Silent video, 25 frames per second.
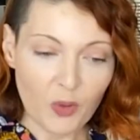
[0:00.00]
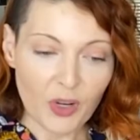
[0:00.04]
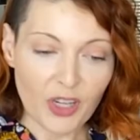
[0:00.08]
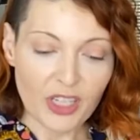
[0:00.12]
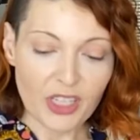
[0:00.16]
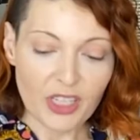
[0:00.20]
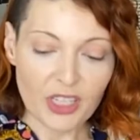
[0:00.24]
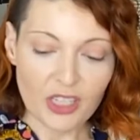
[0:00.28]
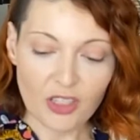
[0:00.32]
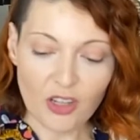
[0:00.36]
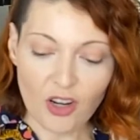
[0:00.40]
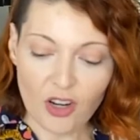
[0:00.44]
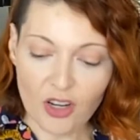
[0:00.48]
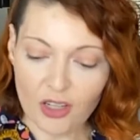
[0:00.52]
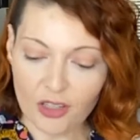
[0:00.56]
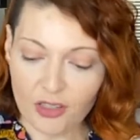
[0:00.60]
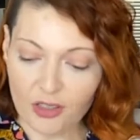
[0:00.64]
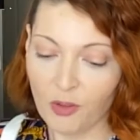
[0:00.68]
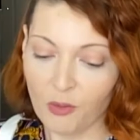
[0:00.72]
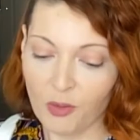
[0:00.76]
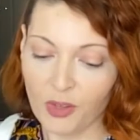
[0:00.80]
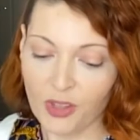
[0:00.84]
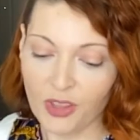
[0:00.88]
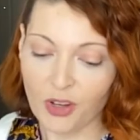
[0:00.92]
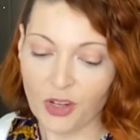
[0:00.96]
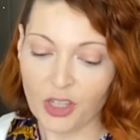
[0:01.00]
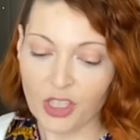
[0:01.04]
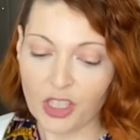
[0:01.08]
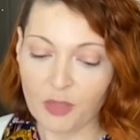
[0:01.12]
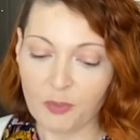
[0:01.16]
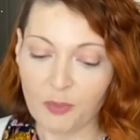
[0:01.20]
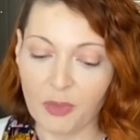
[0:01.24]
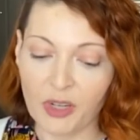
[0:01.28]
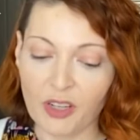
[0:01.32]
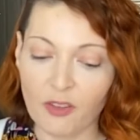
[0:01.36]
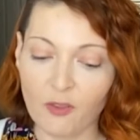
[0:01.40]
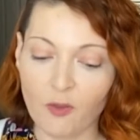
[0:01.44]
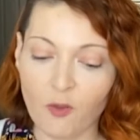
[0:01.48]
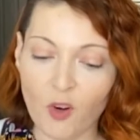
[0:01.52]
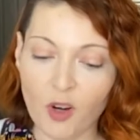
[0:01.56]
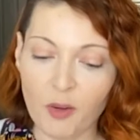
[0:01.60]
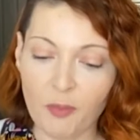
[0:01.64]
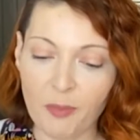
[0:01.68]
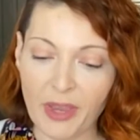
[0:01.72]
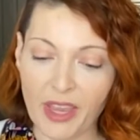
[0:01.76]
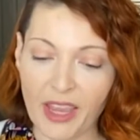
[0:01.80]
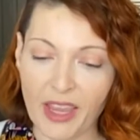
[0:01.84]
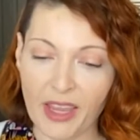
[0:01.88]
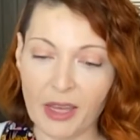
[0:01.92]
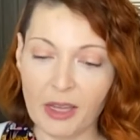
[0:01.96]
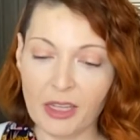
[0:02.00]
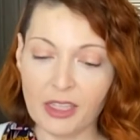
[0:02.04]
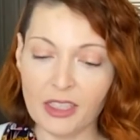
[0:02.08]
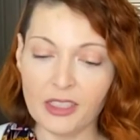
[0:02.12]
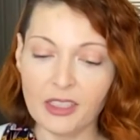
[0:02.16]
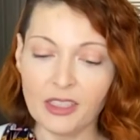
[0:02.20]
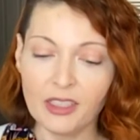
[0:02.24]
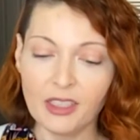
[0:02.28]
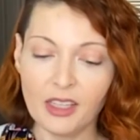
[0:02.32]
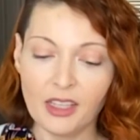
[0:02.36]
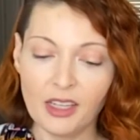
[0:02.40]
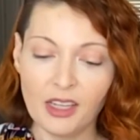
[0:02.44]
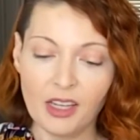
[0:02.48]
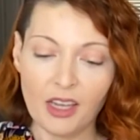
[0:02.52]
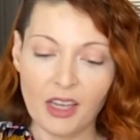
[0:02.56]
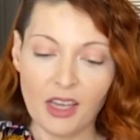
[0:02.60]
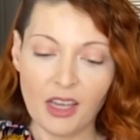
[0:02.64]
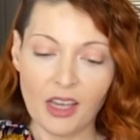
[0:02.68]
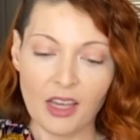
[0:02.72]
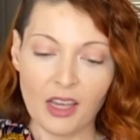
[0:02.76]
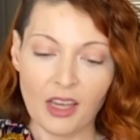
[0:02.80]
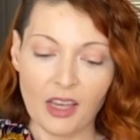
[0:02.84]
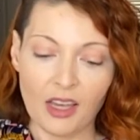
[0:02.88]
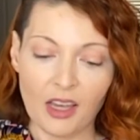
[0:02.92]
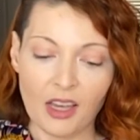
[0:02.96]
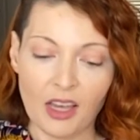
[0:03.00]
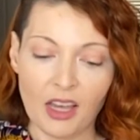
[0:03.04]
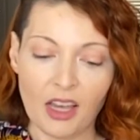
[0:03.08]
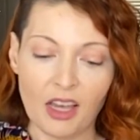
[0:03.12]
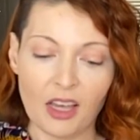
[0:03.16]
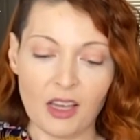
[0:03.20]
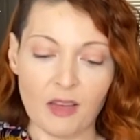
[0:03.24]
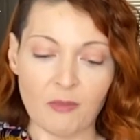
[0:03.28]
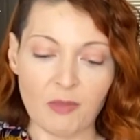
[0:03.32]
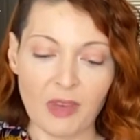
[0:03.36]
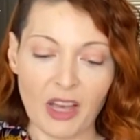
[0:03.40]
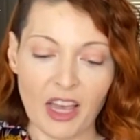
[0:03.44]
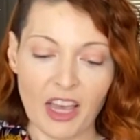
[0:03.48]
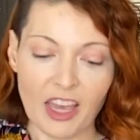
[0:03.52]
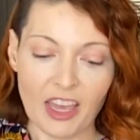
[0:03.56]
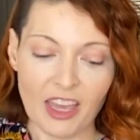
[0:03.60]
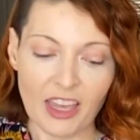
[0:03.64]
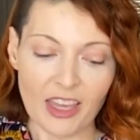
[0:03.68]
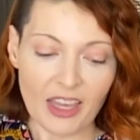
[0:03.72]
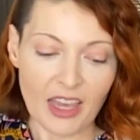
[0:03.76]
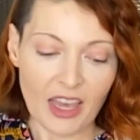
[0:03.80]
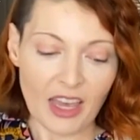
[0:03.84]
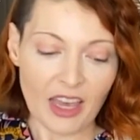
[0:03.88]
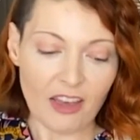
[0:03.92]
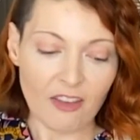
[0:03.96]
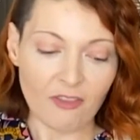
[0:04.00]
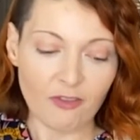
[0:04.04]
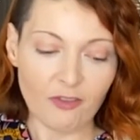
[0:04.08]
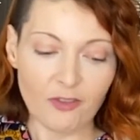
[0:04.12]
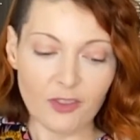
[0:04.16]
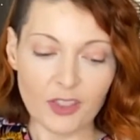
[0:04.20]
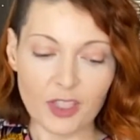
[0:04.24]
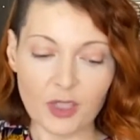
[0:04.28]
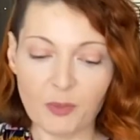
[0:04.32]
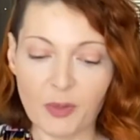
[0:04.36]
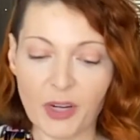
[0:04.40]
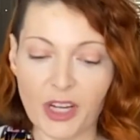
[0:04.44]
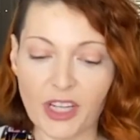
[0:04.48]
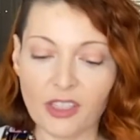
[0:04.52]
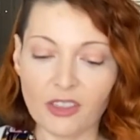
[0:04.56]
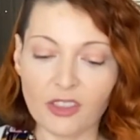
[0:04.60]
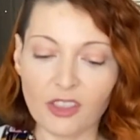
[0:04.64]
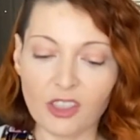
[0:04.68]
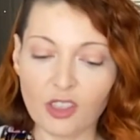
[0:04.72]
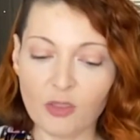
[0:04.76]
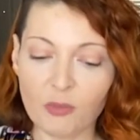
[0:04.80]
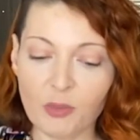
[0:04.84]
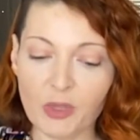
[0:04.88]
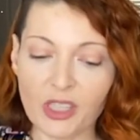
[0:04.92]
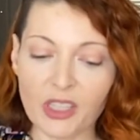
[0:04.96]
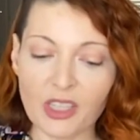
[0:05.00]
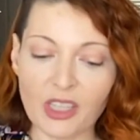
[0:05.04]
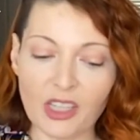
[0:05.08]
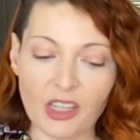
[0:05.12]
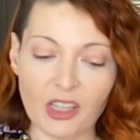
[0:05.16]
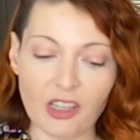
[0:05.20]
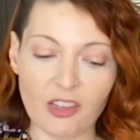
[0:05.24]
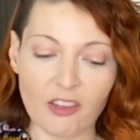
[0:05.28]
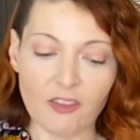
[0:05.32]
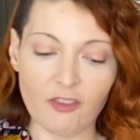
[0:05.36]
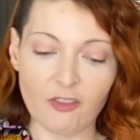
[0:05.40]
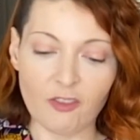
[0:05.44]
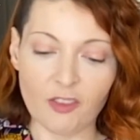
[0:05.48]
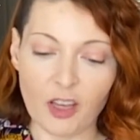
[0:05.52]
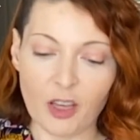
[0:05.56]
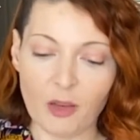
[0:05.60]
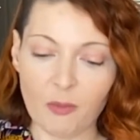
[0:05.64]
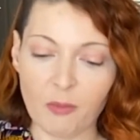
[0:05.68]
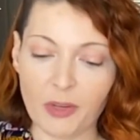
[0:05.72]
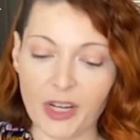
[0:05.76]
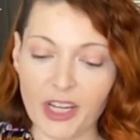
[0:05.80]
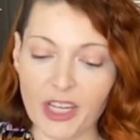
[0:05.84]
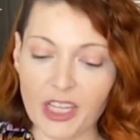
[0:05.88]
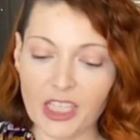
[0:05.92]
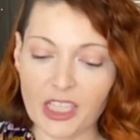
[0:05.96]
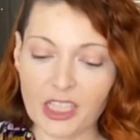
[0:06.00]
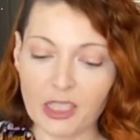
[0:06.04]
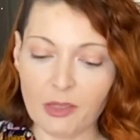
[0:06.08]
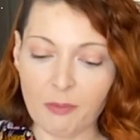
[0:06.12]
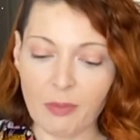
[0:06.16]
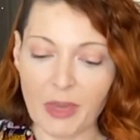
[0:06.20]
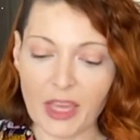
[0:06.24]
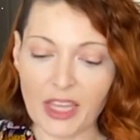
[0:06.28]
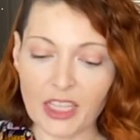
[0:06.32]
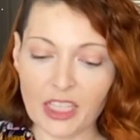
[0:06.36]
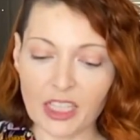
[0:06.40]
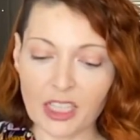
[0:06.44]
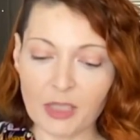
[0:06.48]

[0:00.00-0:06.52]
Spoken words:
going to start with our springform pan. I have sprayed a little bit of baking